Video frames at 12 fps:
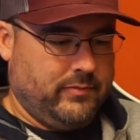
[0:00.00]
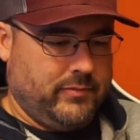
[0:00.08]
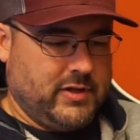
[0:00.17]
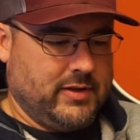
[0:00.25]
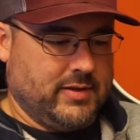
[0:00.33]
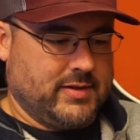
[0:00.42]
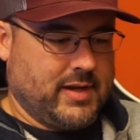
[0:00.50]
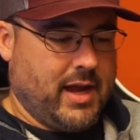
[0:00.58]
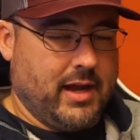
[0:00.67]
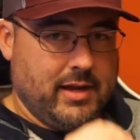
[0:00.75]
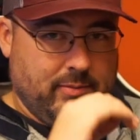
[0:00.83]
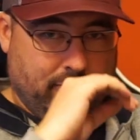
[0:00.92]
to the
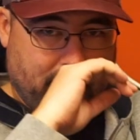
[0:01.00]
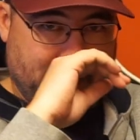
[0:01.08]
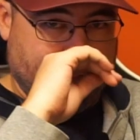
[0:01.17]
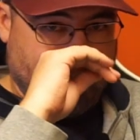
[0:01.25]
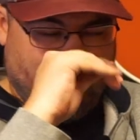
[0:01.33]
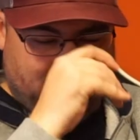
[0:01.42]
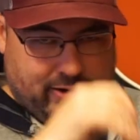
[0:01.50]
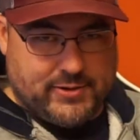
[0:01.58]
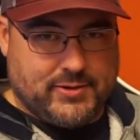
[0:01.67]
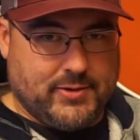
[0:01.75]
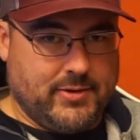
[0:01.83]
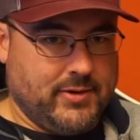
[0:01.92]
side pretty far,
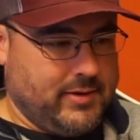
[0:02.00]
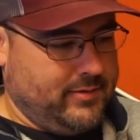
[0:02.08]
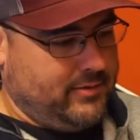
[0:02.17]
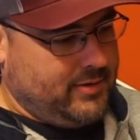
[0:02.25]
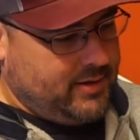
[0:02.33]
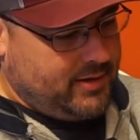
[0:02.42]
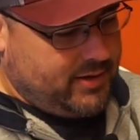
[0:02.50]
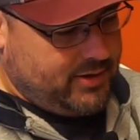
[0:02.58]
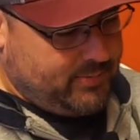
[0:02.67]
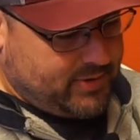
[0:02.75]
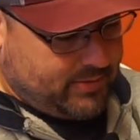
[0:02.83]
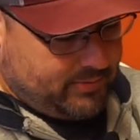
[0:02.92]
so you could
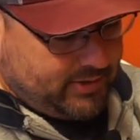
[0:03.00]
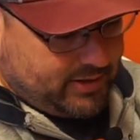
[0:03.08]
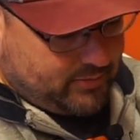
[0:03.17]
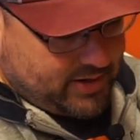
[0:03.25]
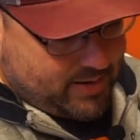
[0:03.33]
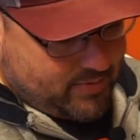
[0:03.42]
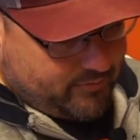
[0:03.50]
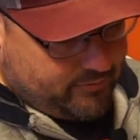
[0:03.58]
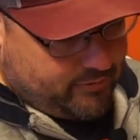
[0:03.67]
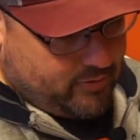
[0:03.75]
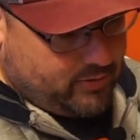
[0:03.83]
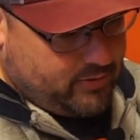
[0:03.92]
probably really cram them
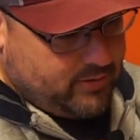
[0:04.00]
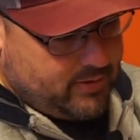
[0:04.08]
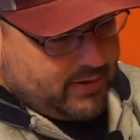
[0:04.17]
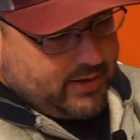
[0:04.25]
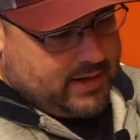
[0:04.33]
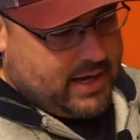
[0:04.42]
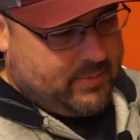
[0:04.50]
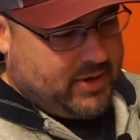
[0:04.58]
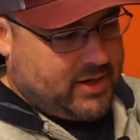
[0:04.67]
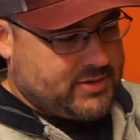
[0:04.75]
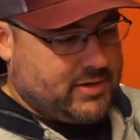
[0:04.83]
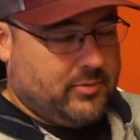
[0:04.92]
full. And
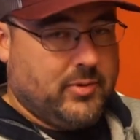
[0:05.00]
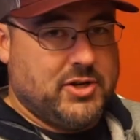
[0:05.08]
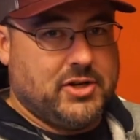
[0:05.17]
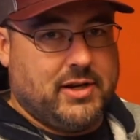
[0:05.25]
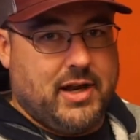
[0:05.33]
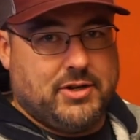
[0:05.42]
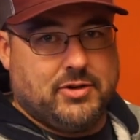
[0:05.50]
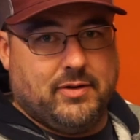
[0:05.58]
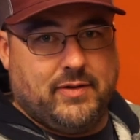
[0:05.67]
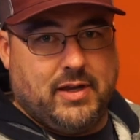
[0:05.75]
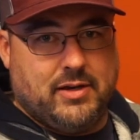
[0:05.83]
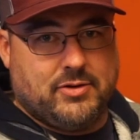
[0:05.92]
because of the rigid nature
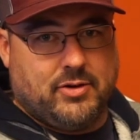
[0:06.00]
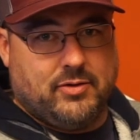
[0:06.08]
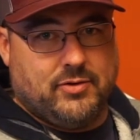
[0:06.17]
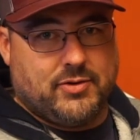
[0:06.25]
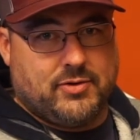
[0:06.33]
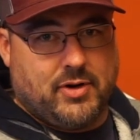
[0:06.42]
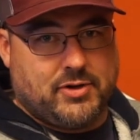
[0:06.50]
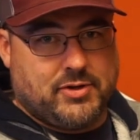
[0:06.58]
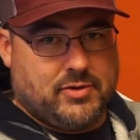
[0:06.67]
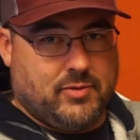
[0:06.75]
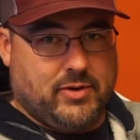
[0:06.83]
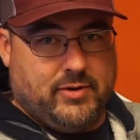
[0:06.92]
of the internal
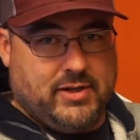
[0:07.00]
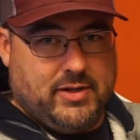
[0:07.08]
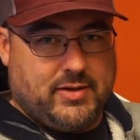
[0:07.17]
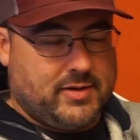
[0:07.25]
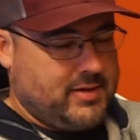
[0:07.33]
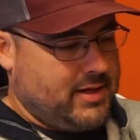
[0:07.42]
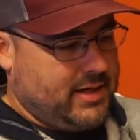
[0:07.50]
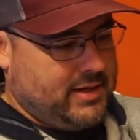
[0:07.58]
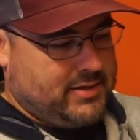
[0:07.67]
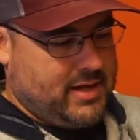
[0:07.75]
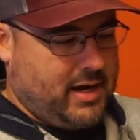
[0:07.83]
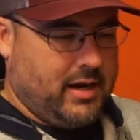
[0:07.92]
structure where the discs sit,
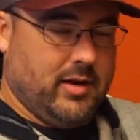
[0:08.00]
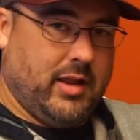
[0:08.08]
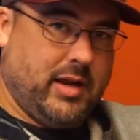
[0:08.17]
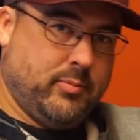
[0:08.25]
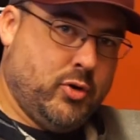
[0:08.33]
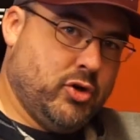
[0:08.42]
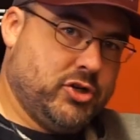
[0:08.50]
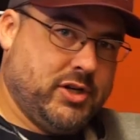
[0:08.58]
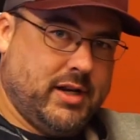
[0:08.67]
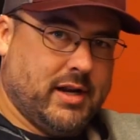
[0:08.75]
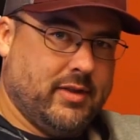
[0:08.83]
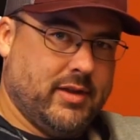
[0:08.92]
it's not going to like push
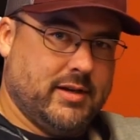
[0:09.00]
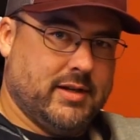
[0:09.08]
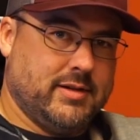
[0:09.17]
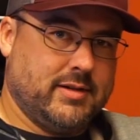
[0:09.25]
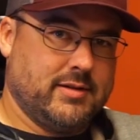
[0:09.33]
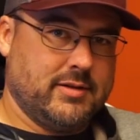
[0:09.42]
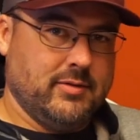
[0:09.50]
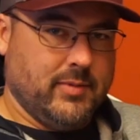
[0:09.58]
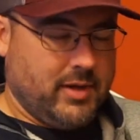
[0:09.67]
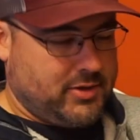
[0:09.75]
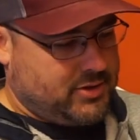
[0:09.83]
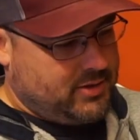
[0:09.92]
in on the discs too
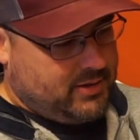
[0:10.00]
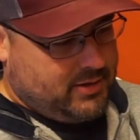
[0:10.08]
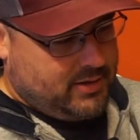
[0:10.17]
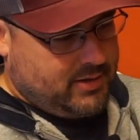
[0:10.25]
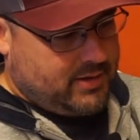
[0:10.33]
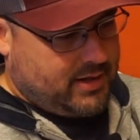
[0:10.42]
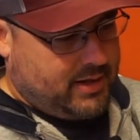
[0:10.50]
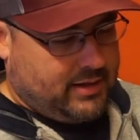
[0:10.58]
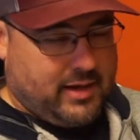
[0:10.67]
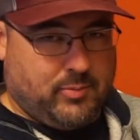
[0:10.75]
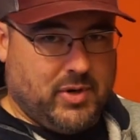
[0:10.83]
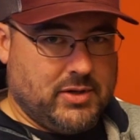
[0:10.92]
much and
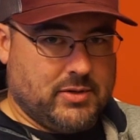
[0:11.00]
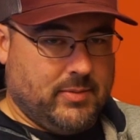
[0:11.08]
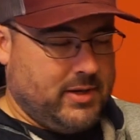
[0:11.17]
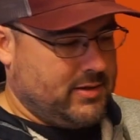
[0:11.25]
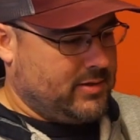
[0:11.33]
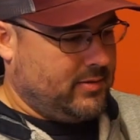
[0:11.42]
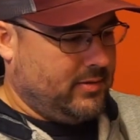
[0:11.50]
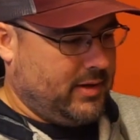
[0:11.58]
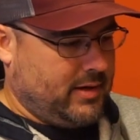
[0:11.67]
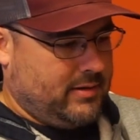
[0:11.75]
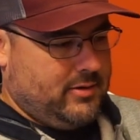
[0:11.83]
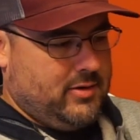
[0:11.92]
like pinch them in. So
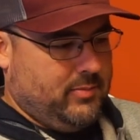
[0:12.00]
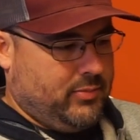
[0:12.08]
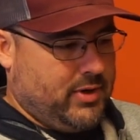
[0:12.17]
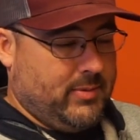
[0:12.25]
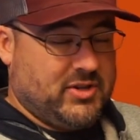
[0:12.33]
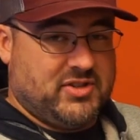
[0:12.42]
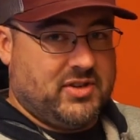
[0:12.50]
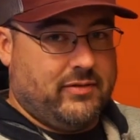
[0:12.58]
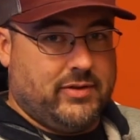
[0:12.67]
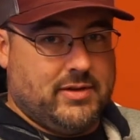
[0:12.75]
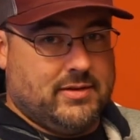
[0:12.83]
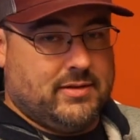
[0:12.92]
like you can pretty much stuff
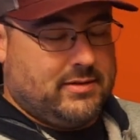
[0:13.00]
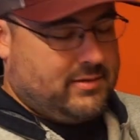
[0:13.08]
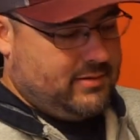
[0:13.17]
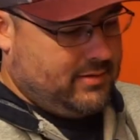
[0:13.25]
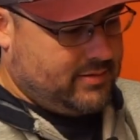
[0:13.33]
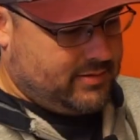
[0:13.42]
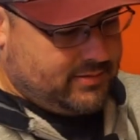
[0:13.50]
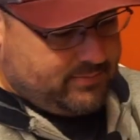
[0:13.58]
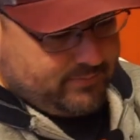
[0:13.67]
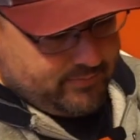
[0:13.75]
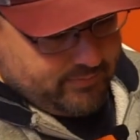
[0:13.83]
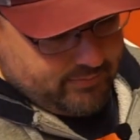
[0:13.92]
these as
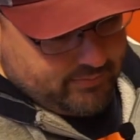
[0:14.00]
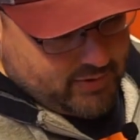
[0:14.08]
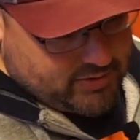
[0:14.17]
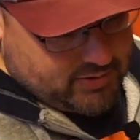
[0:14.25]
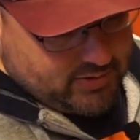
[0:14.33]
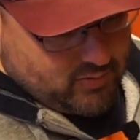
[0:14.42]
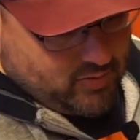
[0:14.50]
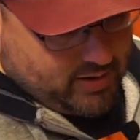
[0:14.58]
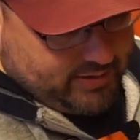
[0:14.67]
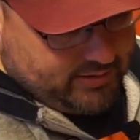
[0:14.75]
much as you want,